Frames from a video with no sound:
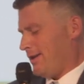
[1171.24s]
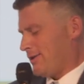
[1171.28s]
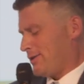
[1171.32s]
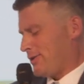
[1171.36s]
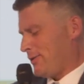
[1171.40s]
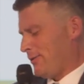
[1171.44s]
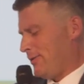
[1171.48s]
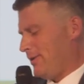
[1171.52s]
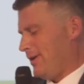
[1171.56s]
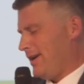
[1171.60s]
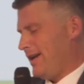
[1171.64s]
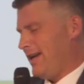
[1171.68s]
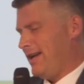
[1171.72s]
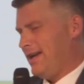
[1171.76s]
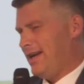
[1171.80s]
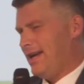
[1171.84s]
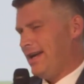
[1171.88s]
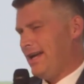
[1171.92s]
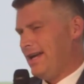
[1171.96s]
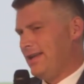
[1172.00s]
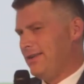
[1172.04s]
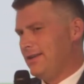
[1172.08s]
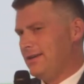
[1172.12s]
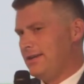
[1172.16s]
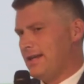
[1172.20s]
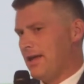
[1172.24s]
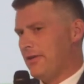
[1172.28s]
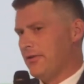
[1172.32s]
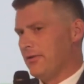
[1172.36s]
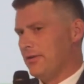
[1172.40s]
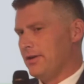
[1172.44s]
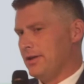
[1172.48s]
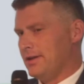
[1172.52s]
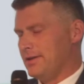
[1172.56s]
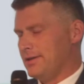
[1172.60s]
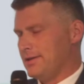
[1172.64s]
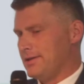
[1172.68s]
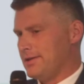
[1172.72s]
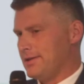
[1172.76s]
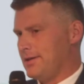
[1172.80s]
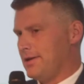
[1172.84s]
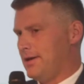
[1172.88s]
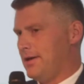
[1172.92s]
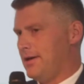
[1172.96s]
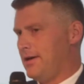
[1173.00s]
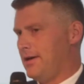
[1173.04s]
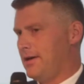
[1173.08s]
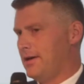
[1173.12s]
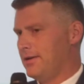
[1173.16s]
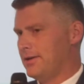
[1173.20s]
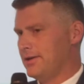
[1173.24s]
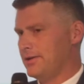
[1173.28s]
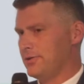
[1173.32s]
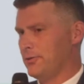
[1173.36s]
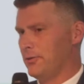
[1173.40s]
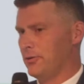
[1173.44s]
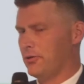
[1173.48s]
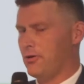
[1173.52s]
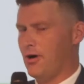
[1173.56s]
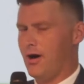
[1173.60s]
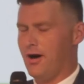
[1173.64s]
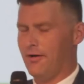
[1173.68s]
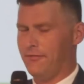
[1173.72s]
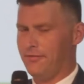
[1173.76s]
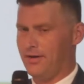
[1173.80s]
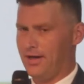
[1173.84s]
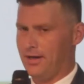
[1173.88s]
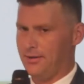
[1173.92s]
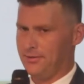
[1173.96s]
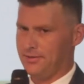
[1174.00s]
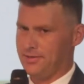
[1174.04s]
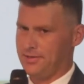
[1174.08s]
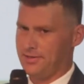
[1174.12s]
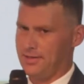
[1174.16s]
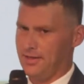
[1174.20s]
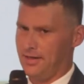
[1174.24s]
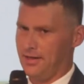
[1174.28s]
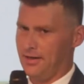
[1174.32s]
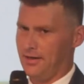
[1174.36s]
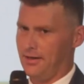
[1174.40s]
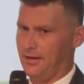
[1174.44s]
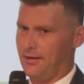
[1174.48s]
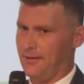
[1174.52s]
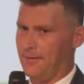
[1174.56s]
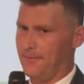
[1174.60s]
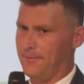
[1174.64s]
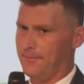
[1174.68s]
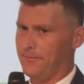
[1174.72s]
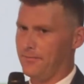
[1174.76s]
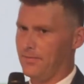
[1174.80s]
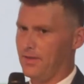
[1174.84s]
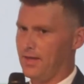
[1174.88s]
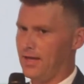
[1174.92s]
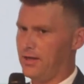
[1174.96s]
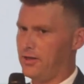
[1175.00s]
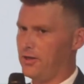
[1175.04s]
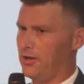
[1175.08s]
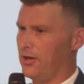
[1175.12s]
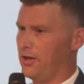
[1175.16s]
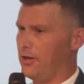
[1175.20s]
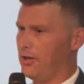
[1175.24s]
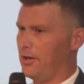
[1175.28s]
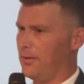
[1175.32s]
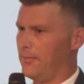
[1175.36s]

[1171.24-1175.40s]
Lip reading: So in the Netherlands, this whole coffee house thing, like,